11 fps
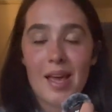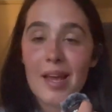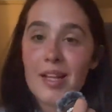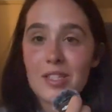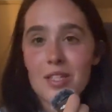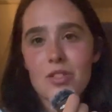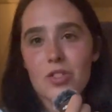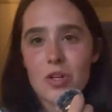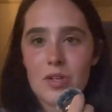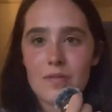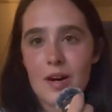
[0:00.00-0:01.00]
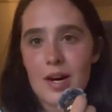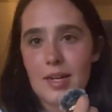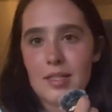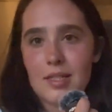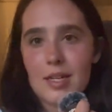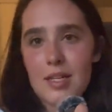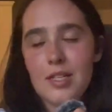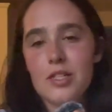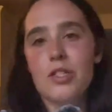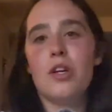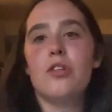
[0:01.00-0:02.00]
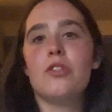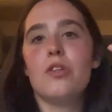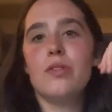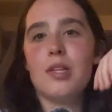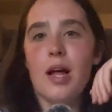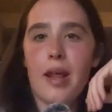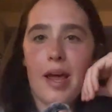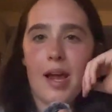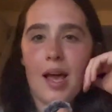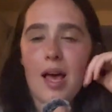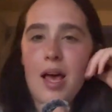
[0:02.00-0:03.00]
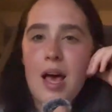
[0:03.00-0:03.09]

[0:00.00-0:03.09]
It is so divine, it is so stunning,